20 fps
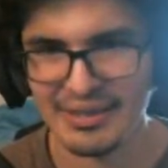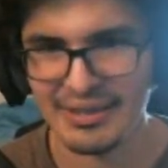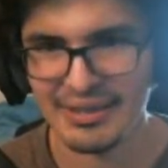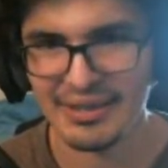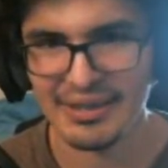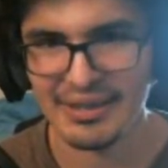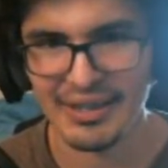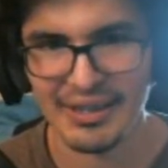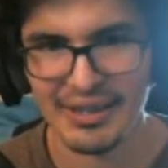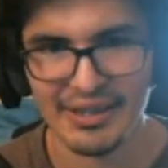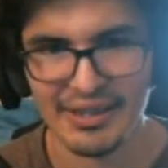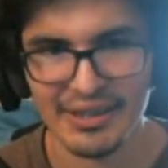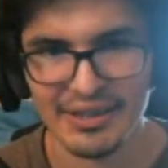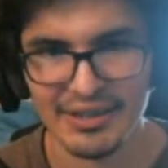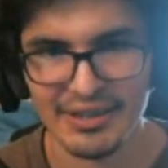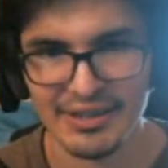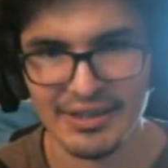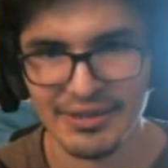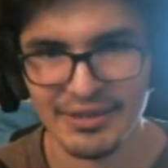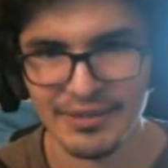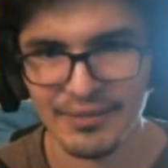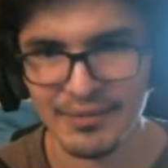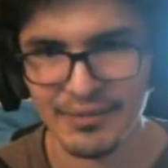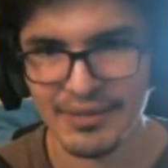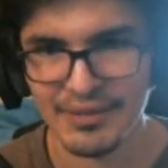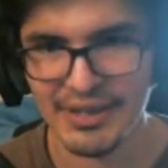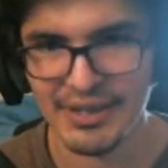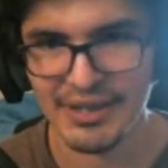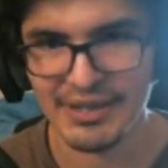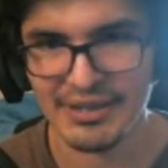Okay, so if we
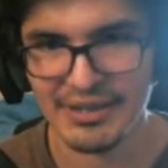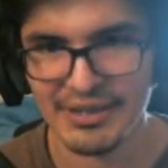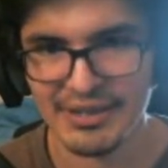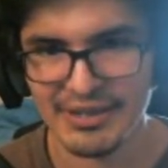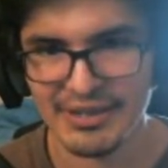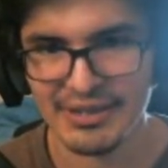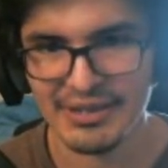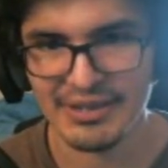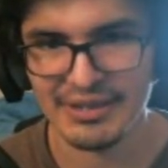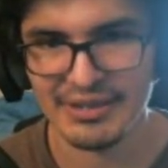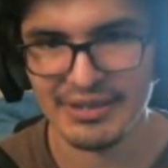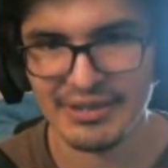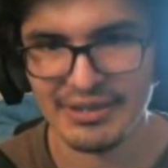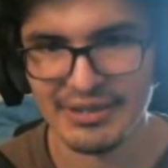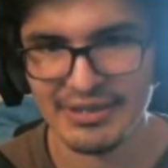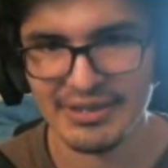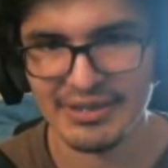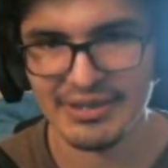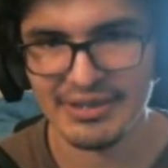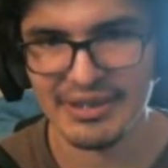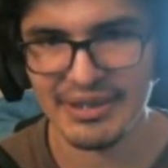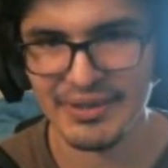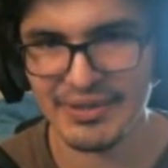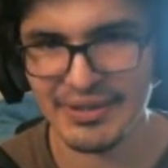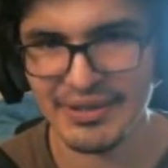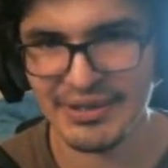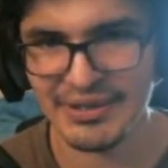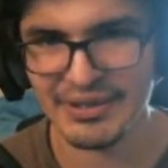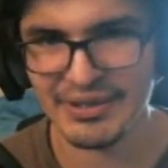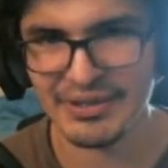get down
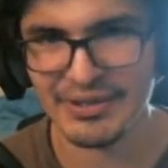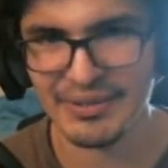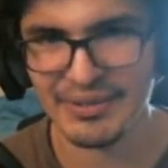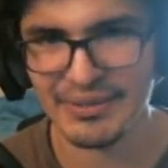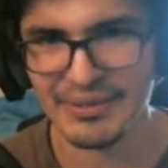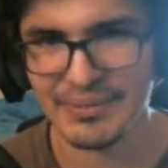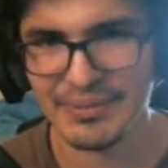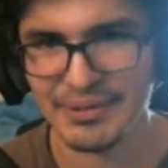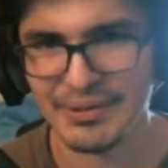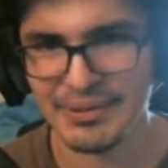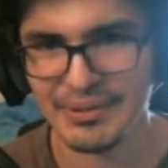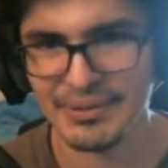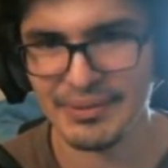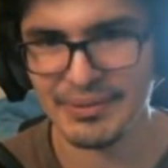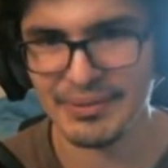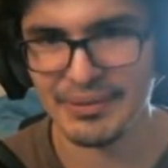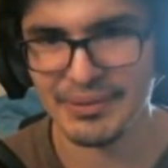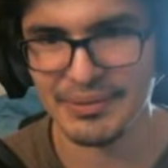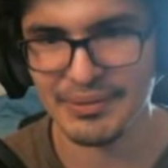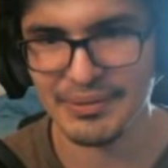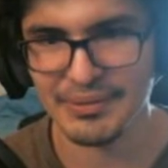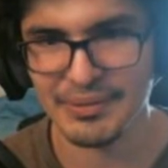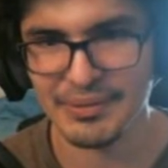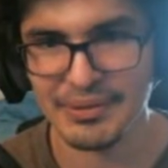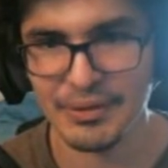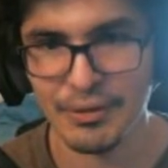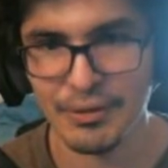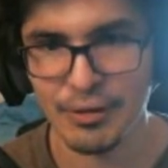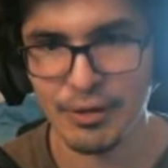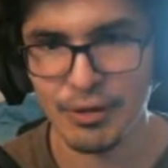here, go, go, go, go.